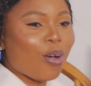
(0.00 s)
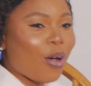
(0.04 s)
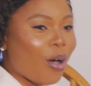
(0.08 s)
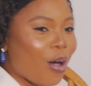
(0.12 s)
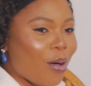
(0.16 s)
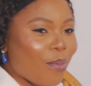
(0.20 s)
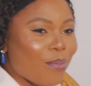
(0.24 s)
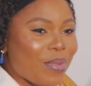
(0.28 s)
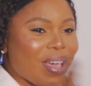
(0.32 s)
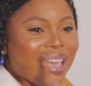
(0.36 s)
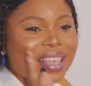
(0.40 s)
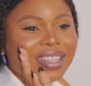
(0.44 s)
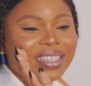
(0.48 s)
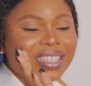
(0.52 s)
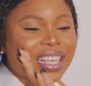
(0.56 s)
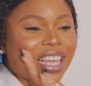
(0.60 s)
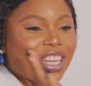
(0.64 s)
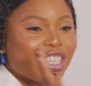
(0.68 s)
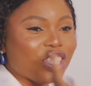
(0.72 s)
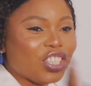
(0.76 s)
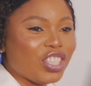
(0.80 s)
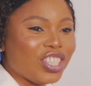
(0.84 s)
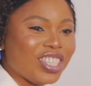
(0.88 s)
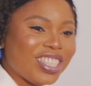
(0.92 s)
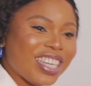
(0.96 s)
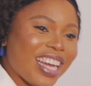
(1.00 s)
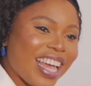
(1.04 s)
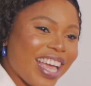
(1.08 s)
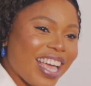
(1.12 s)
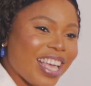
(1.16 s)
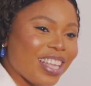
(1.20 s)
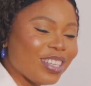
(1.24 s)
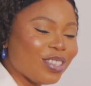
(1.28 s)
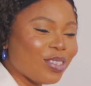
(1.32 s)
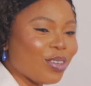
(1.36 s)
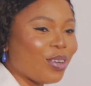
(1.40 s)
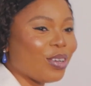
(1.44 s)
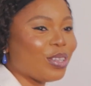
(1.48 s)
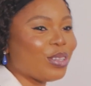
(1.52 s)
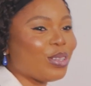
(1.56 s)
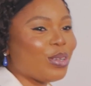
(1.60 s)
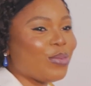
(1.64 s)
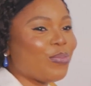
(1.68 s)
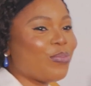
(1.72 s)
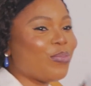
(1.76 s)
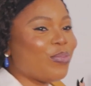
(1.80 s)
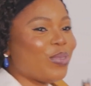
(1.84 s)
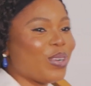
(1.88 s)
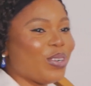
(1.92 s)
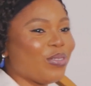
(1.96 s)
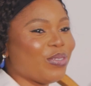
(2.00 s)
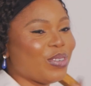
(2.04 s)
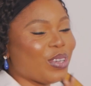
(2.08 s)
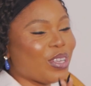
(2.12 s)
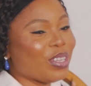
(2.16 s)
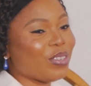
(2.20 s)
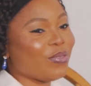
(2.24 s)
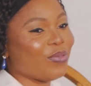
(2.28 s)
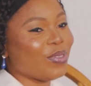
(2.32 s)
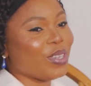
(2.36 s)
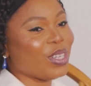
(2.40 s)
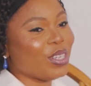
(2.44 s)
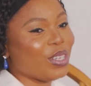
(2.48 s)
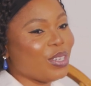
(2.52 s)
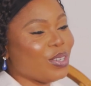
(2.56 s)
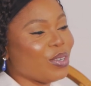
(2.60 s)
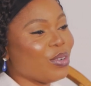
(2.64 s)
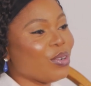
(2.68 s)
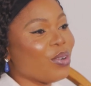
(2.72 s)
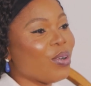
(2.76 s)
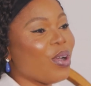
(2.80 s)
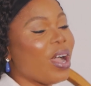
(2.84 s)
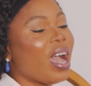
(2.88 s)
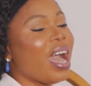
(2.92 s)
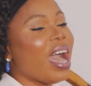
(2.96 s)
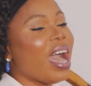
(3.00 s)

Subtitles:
comments and shares on the previous video.